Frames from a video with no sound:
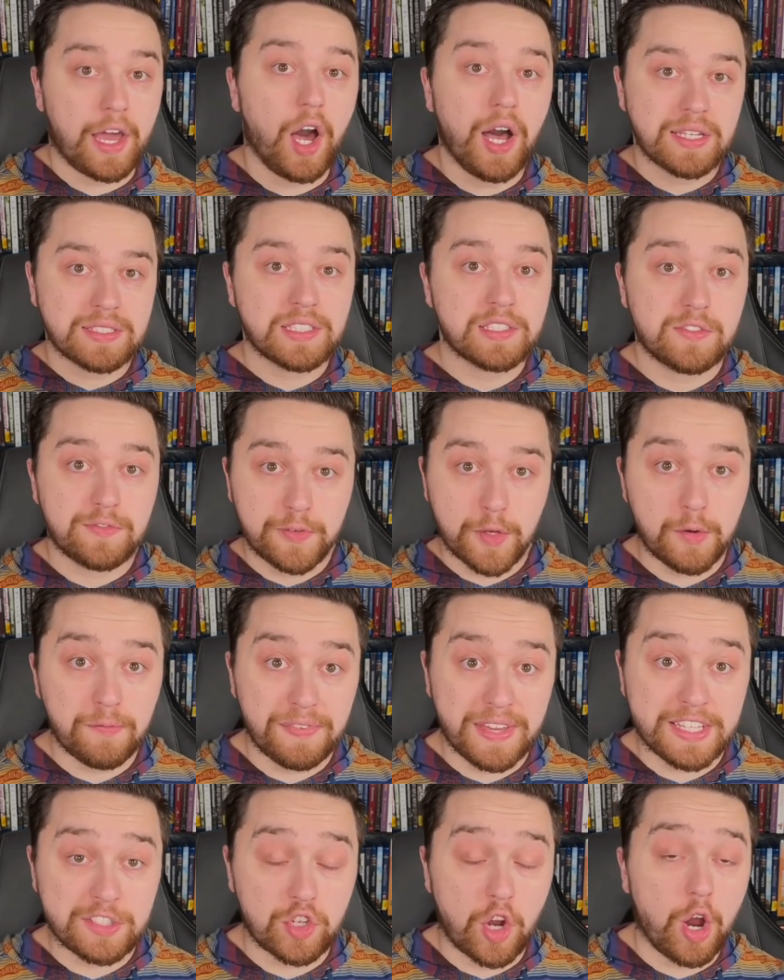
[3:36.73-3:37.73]
Us as film
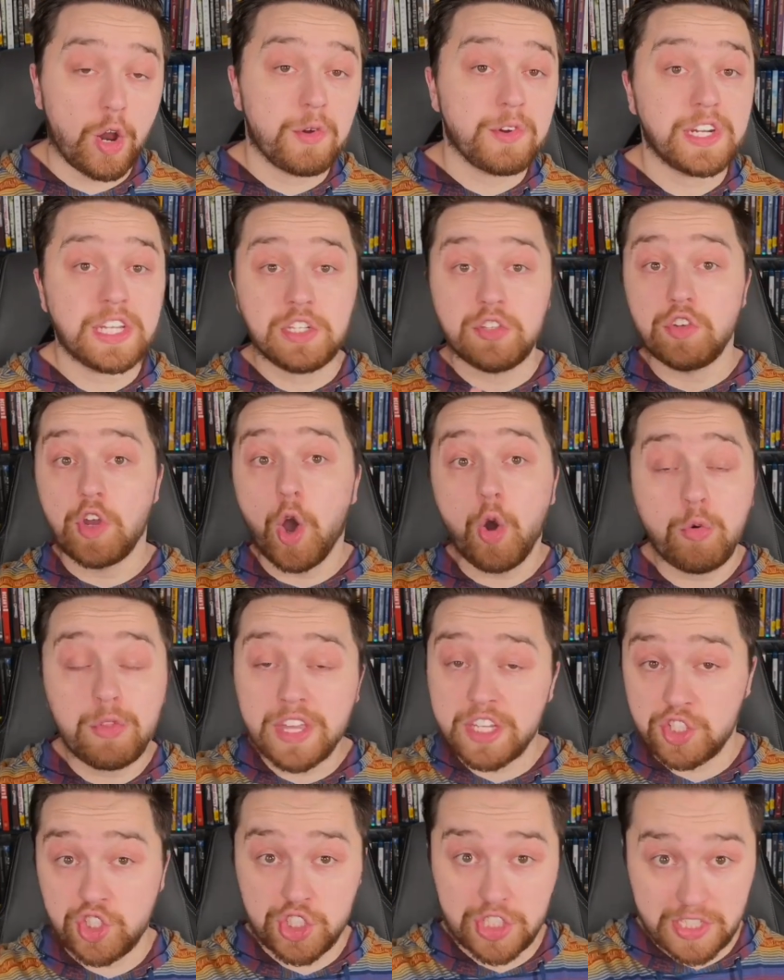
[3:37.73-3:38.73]
fans already know
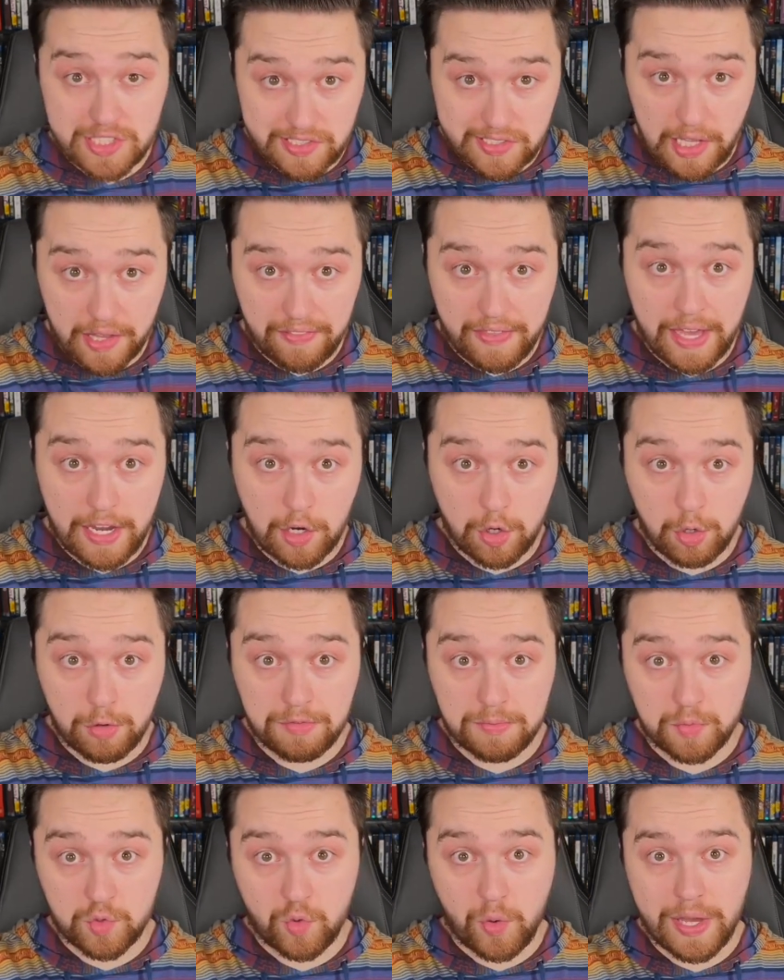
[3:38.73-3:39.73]
that she is not that girl
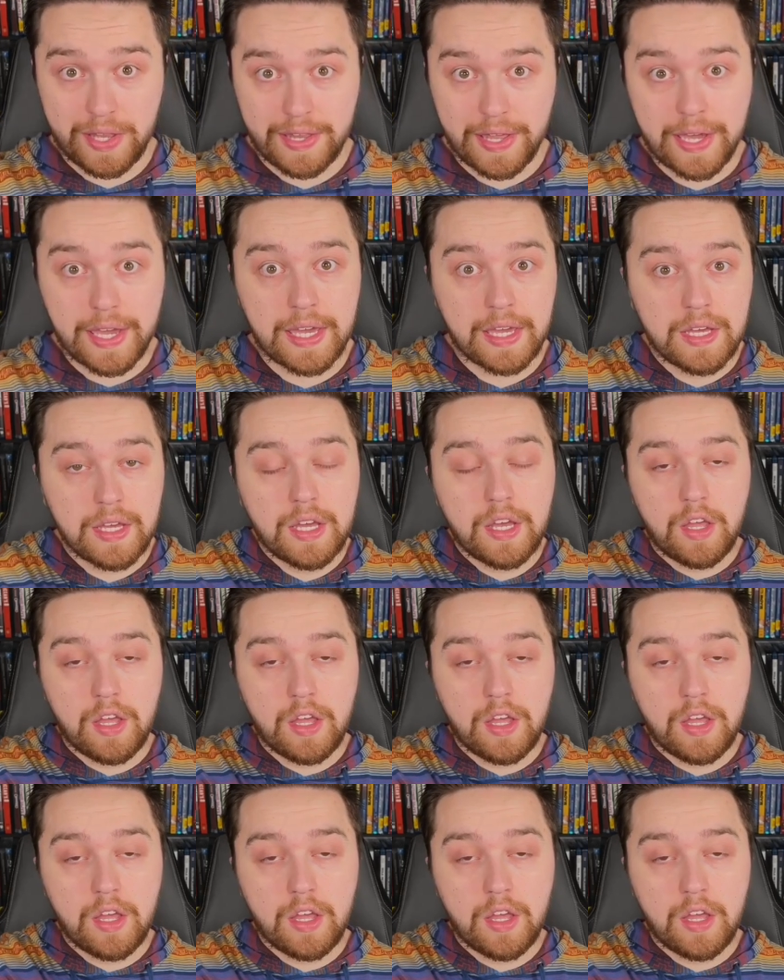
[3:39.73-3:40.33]
from Twilight.